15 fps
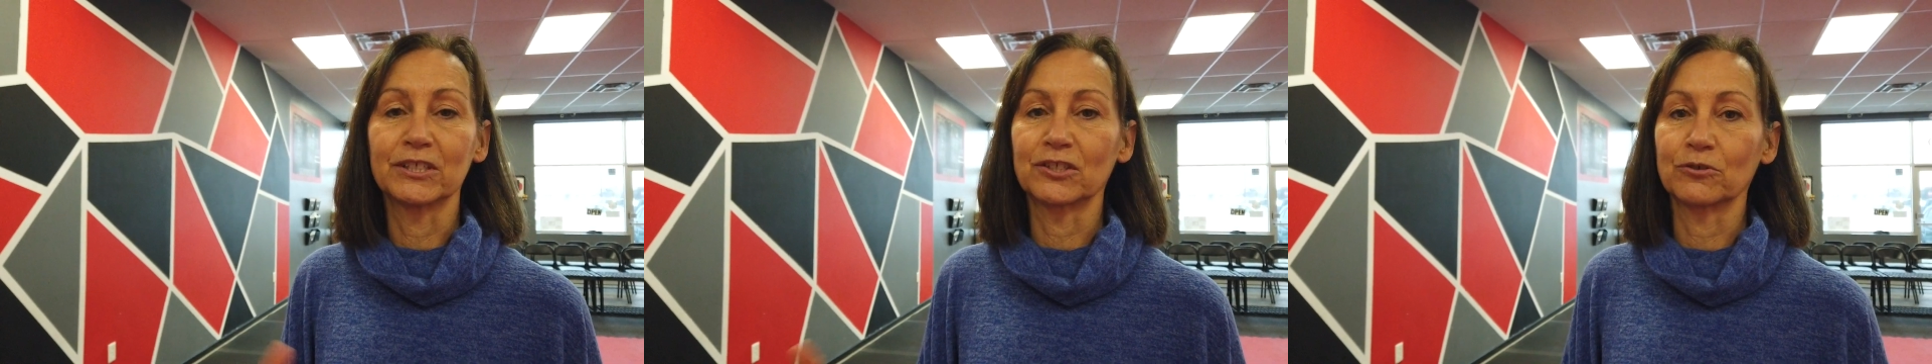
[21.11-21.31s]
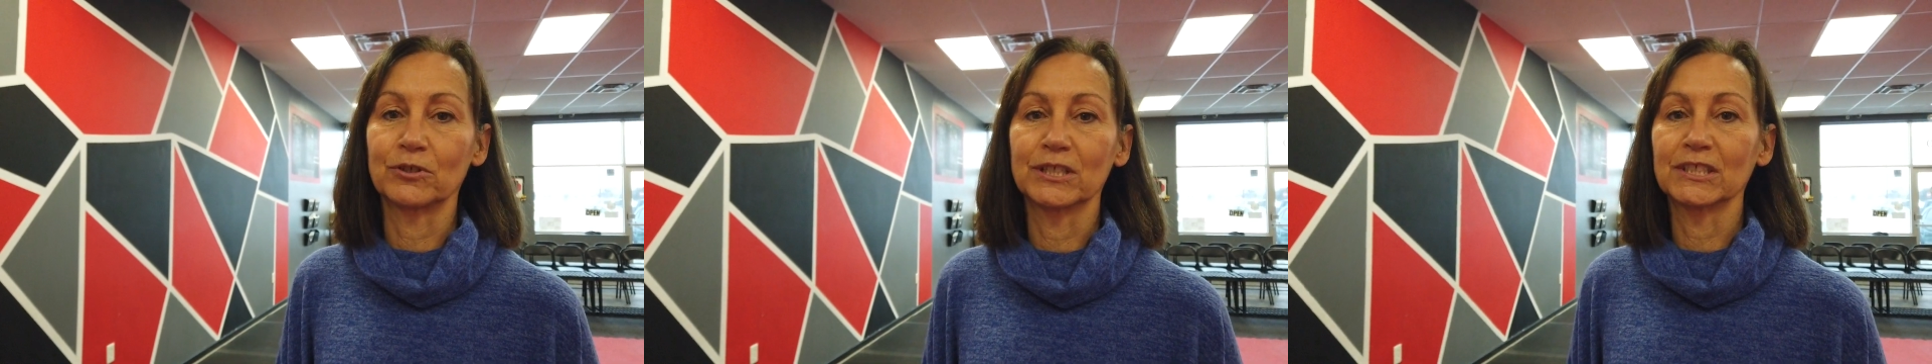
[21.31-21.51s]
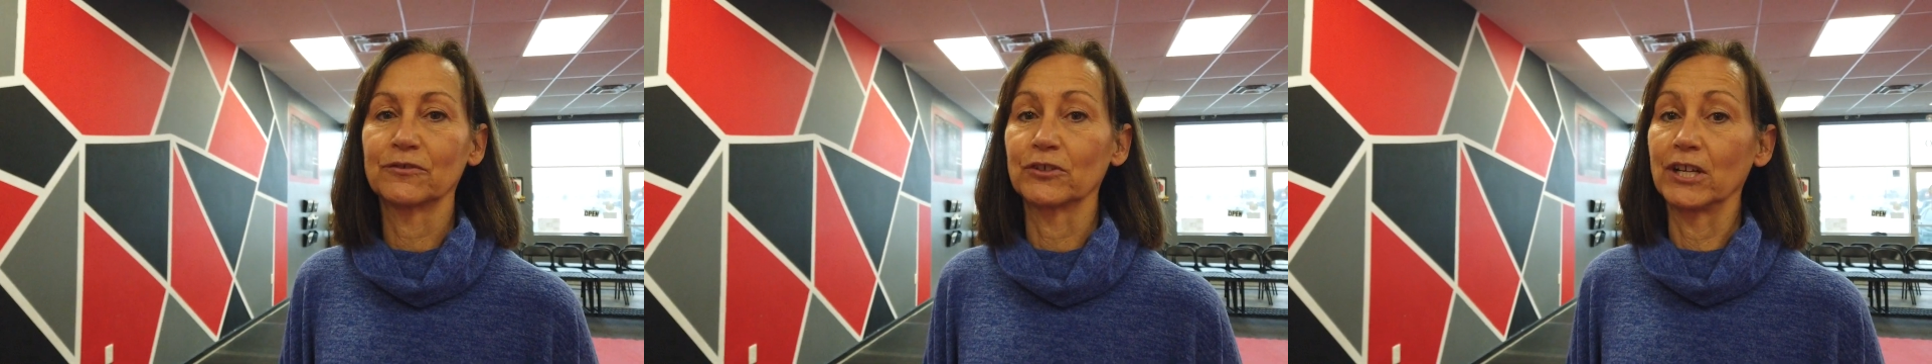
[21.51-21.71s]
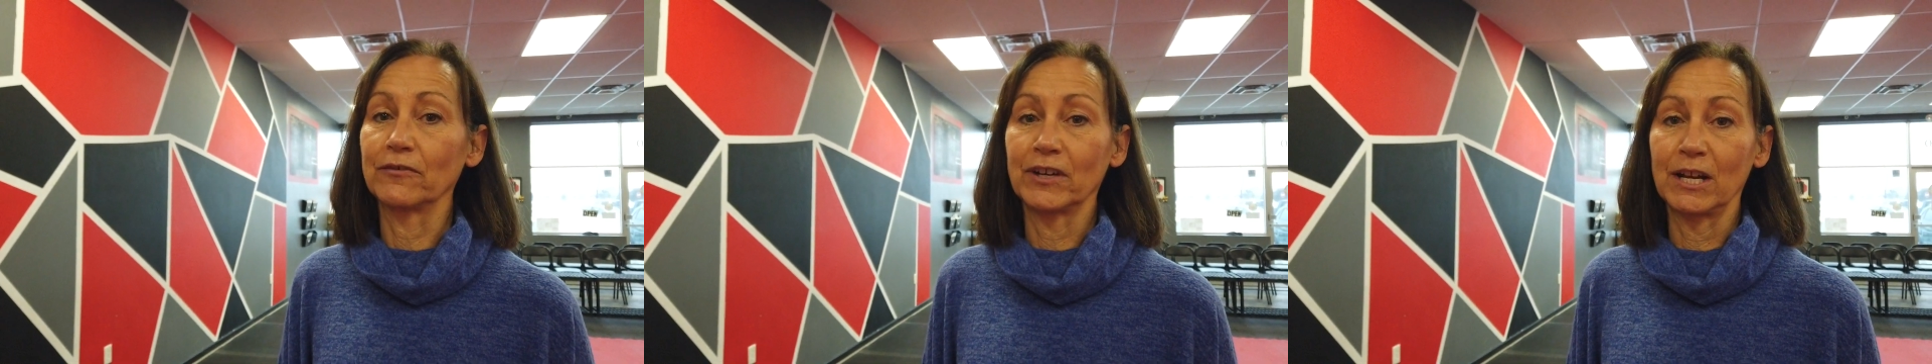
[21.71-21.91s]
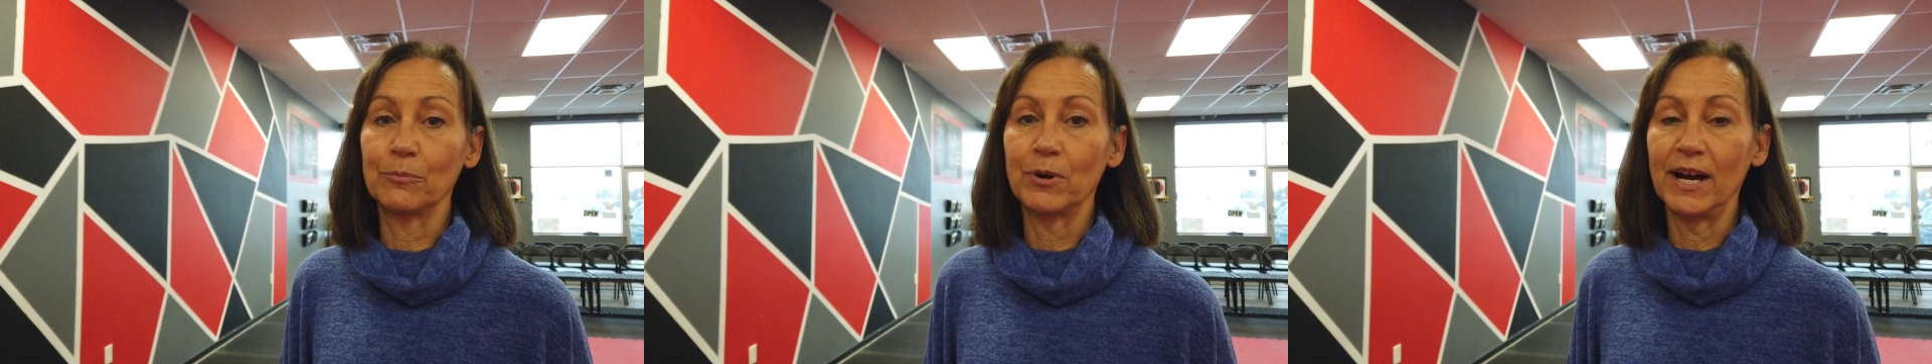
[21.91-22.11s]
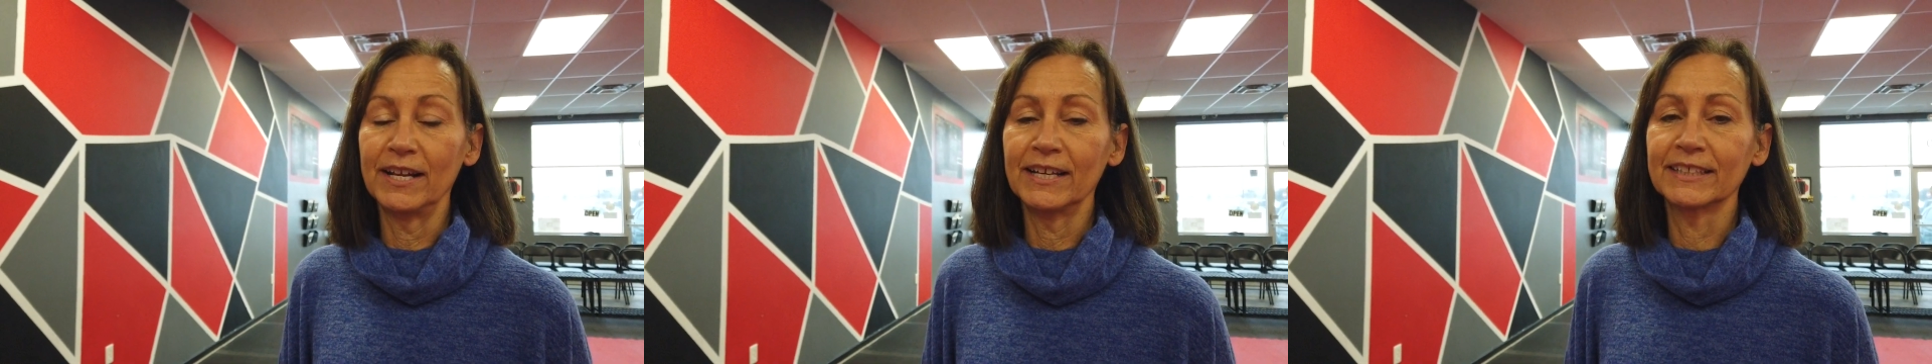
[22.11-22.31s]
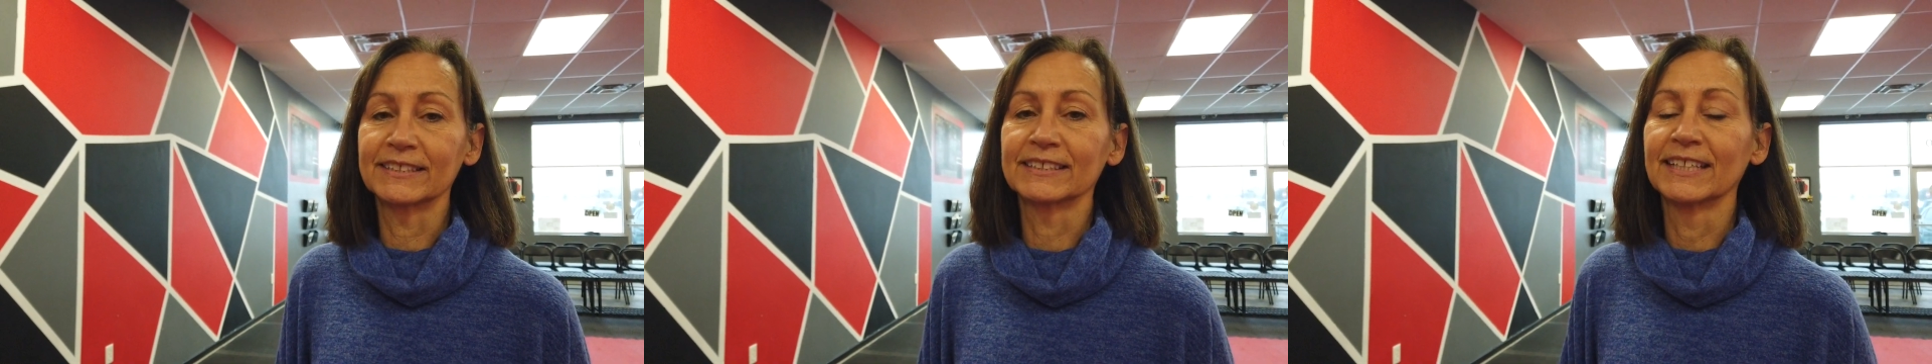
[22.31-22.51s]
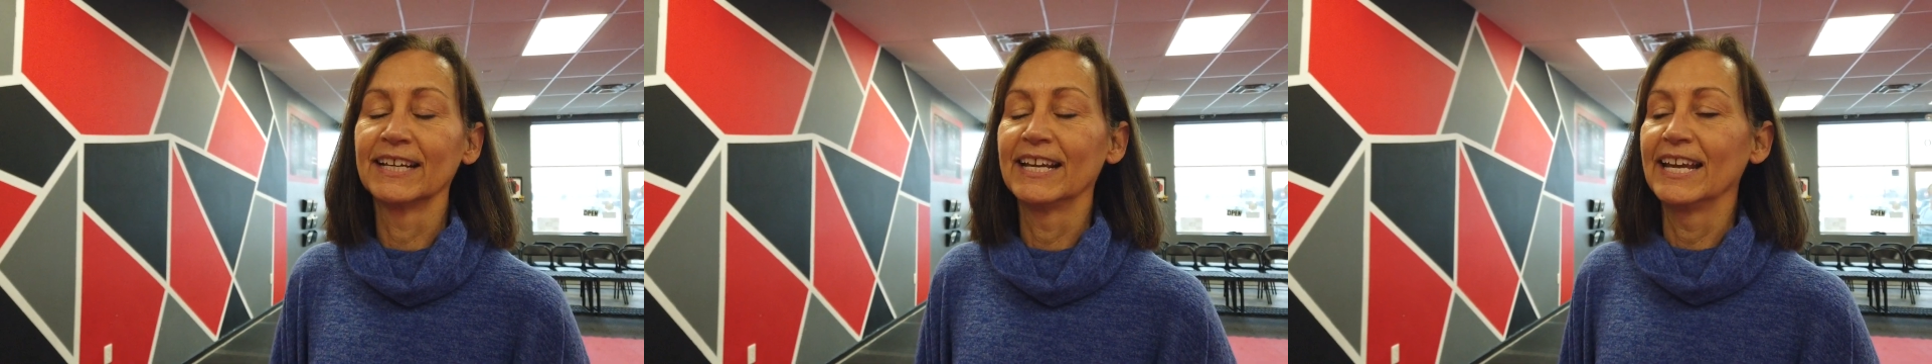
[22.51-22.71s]
stores for your everyday
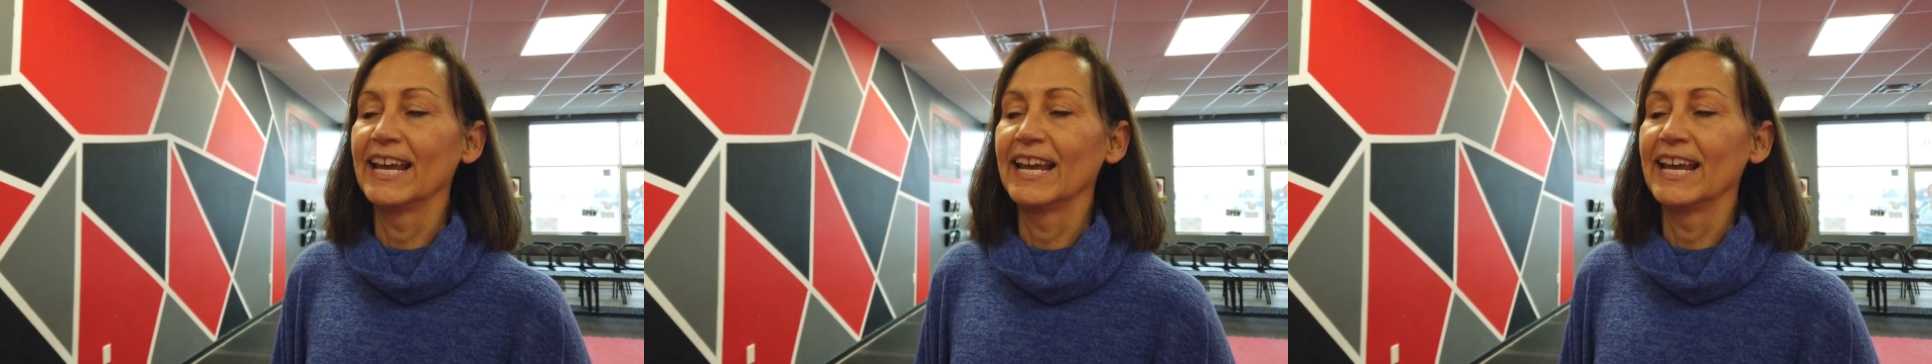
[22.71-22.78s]
products.